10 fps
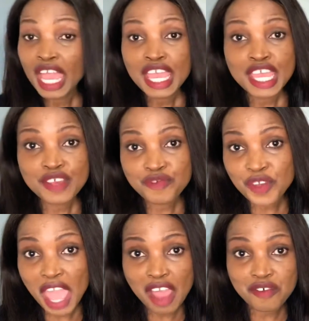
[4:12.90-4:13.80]
if you
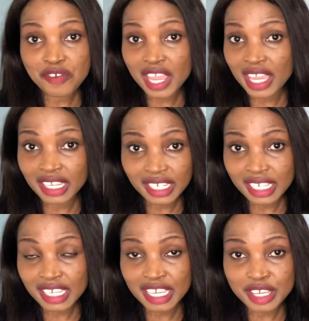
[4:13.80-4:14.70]
have
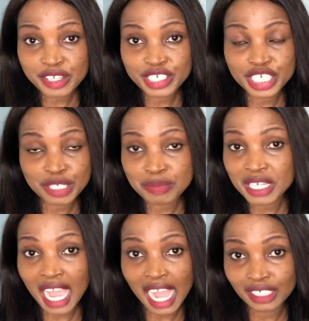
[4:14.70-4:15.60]
any shipping
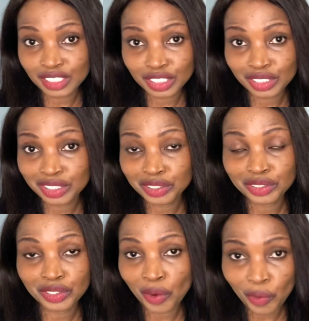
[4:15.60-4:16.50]
agent, you
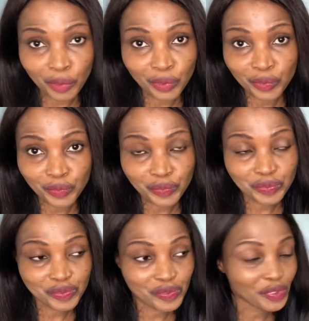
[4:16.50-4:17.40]
know
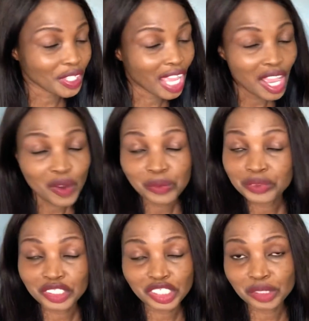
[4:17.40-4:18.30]

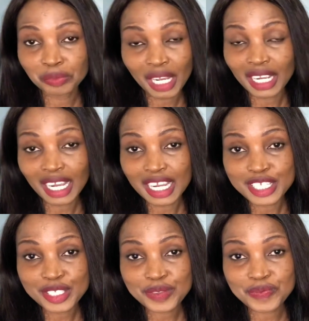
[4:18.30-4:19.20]
who's cheaper,
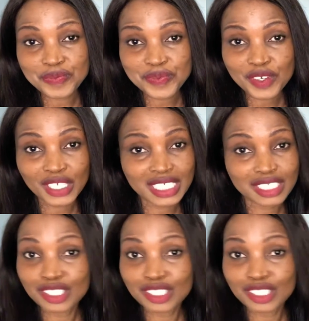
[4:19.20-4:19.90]
guys, because